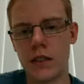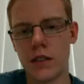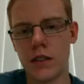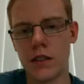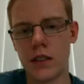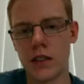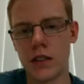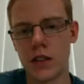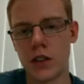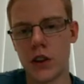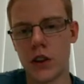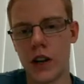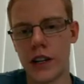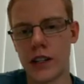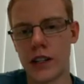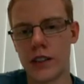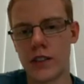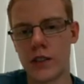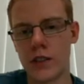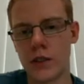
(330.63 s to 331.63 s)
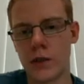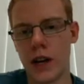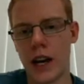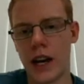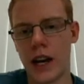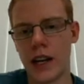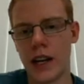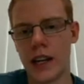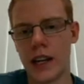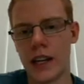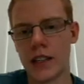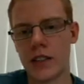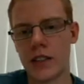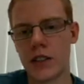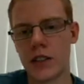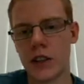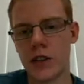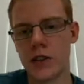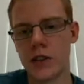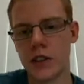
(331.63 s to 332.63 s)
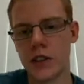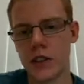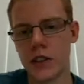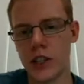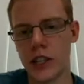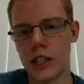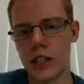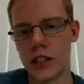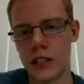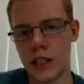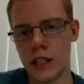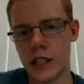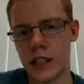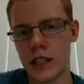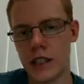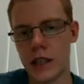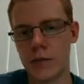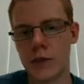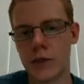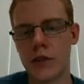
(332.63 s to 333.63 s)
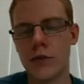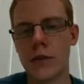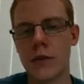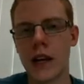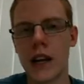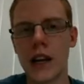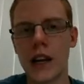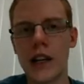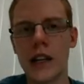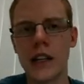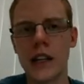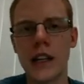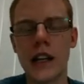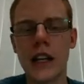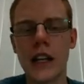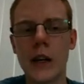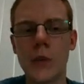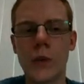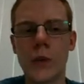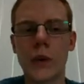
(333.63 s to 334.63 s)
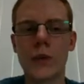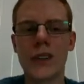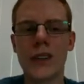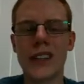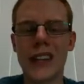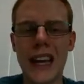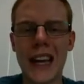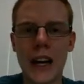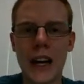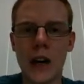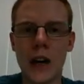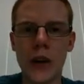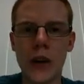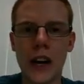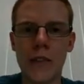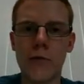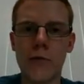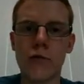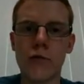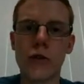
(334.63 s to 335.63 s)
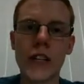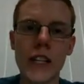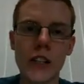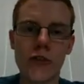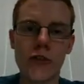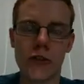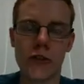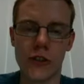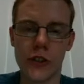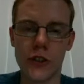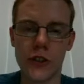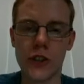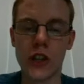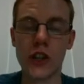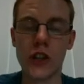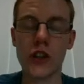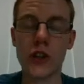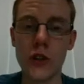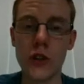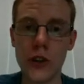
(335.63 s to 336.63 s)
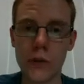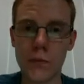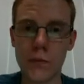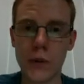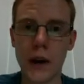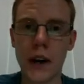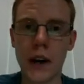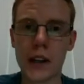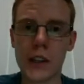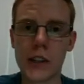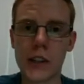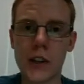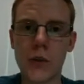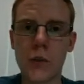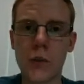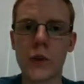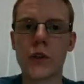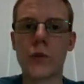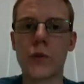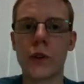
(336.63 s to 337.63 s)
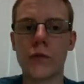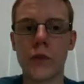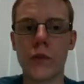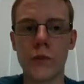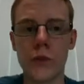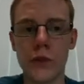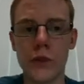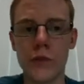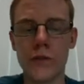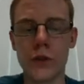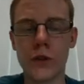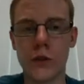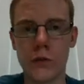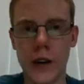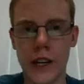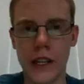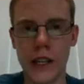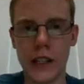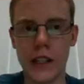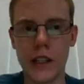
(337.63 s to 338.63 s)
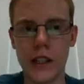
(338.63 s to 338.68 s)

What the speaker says: decided to add s goes to just t subscript a, we would now have reintroduced a unit production, which we removed already.